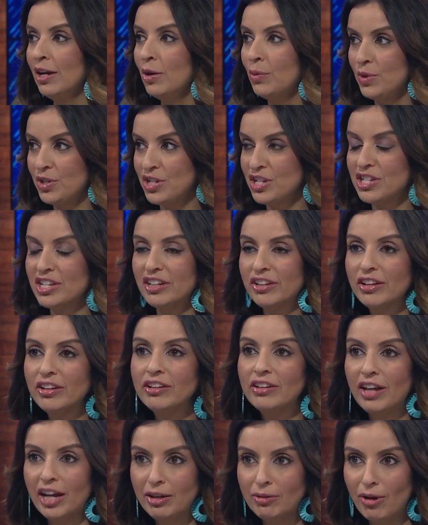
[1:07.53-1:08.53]
which is a
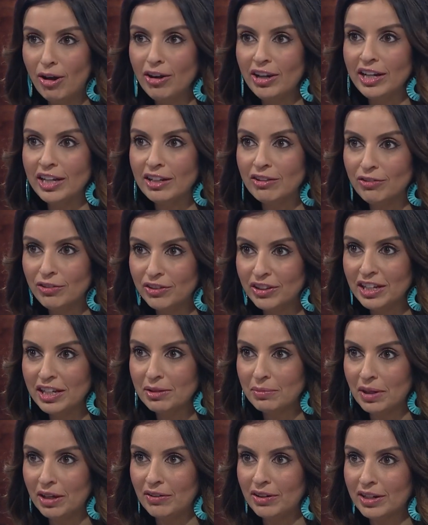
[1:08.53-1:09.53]
little ironic if you think
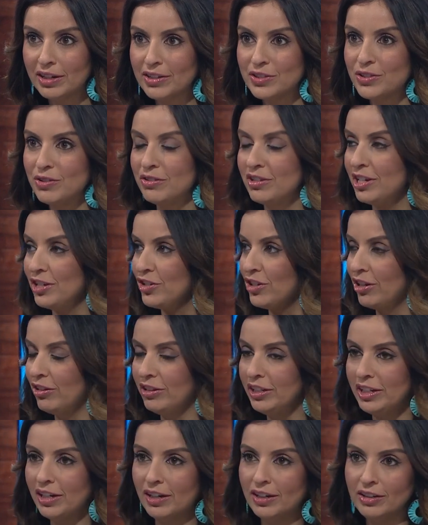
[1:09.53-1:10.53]
about it, because you think
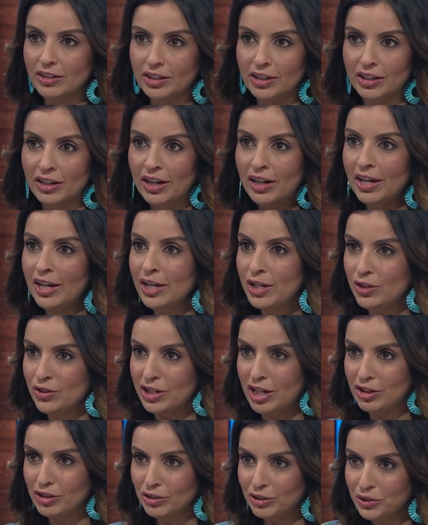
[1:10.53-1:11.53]
generally hunger, you
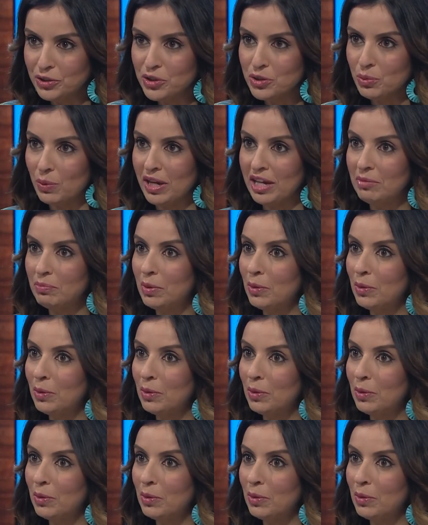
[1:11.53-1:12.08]
tend to lose weight.